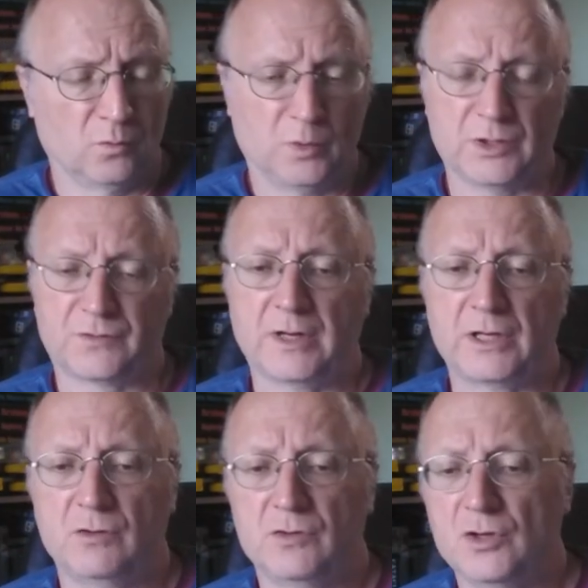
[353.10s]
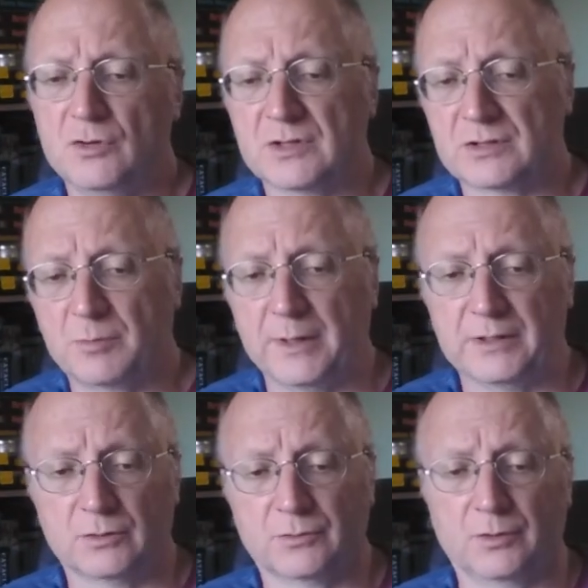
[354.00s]
which value you use is
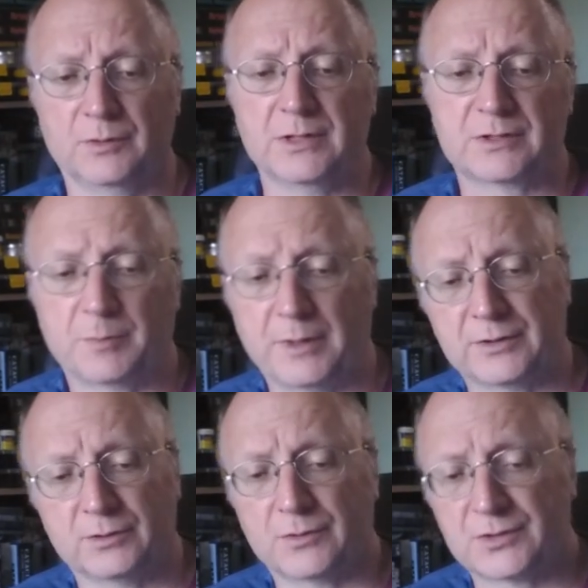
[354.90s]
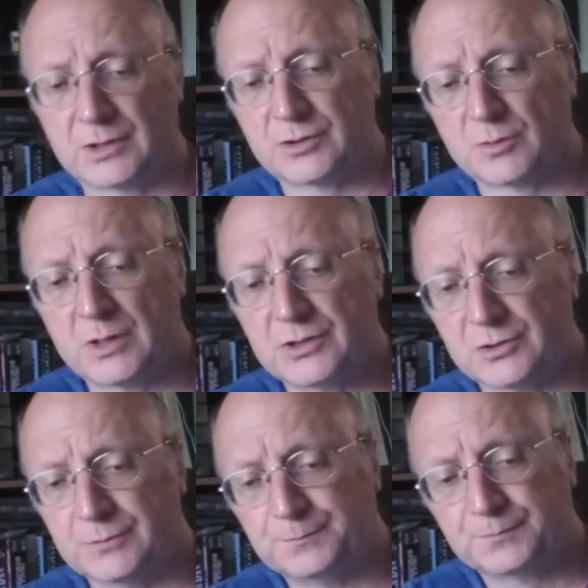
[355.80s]
dependent on the
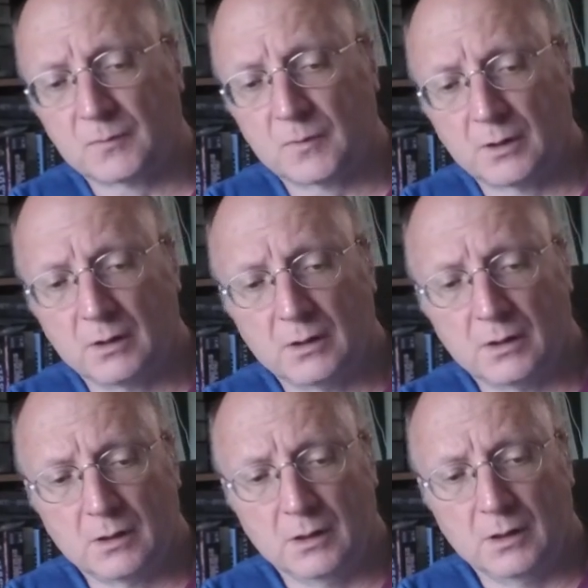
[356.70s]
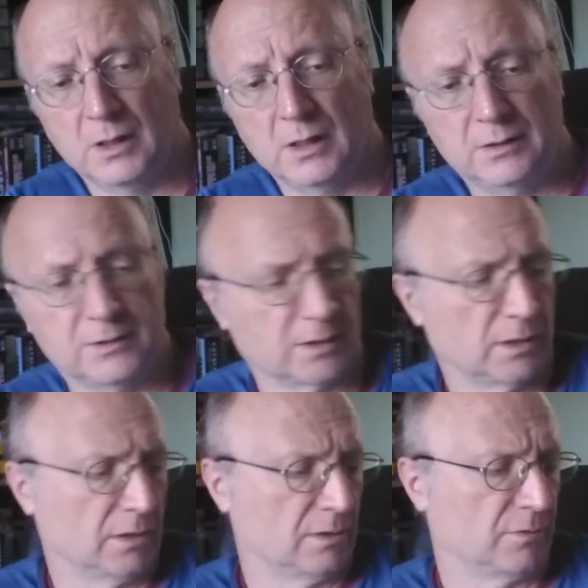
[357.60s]
situation. And
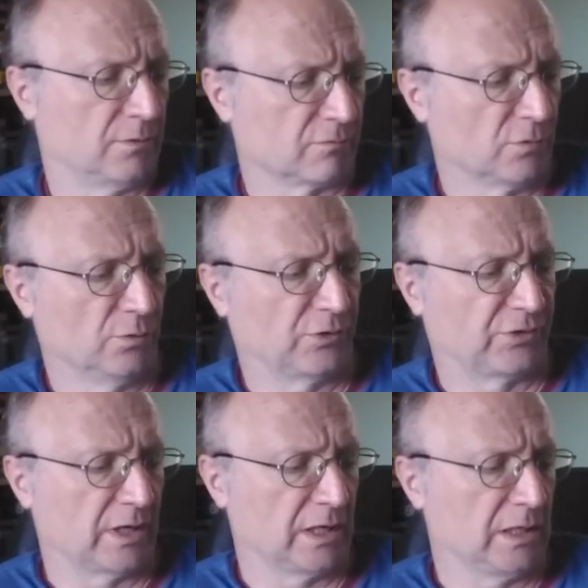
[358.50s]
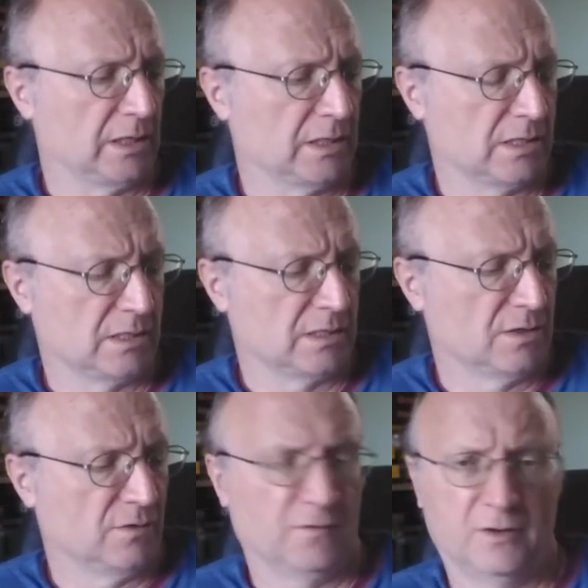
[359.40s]
the rules say
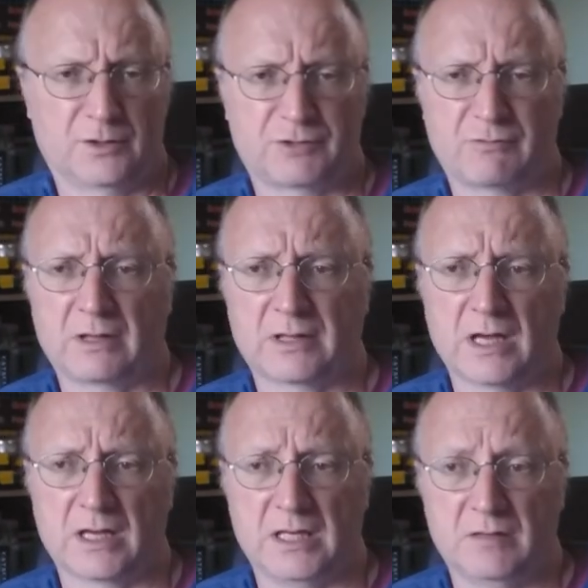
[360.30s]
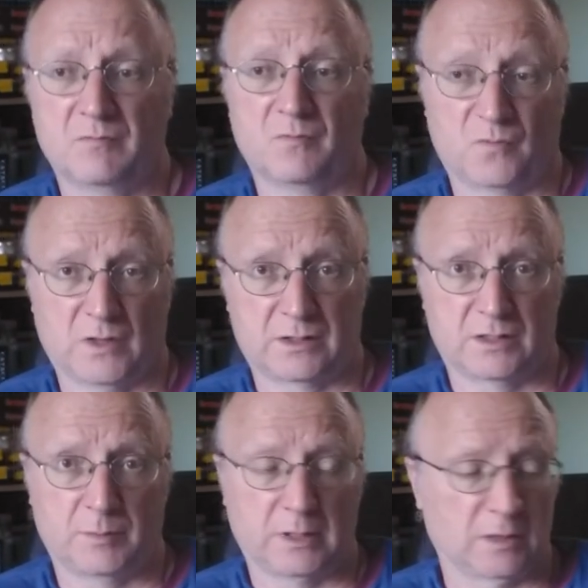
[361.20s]
fire strength A, that's
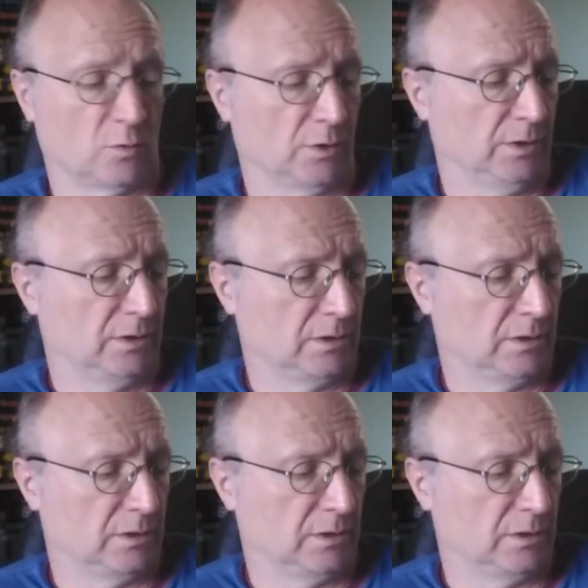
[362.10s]
the bigger one,